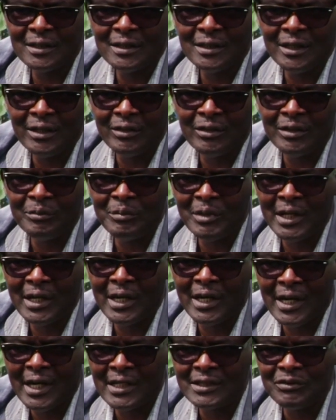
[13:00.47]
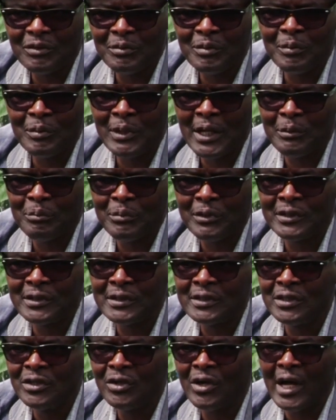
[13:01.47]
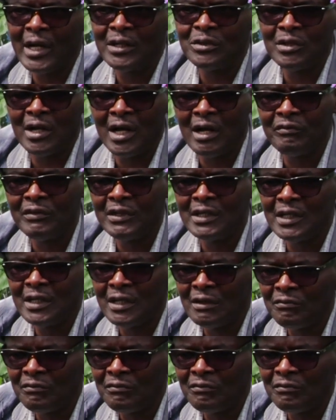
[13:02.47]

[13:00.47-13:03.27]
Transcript: You know what I mean? And that's from a black person. You had to have it either